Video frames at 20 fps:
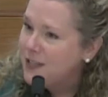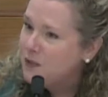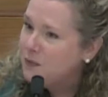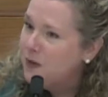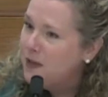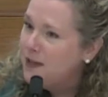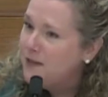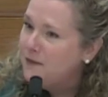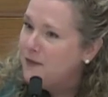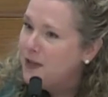
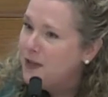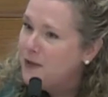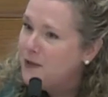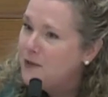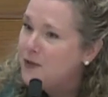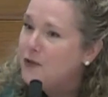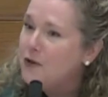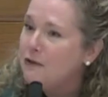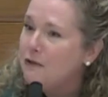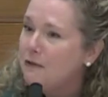one of
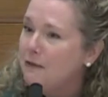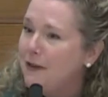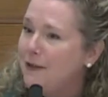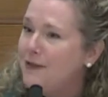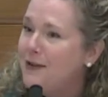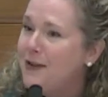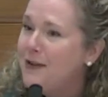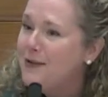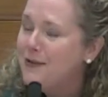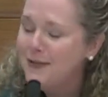those
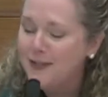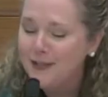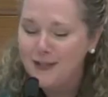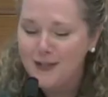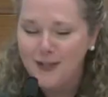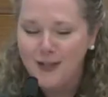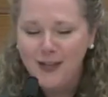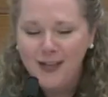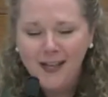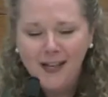chronos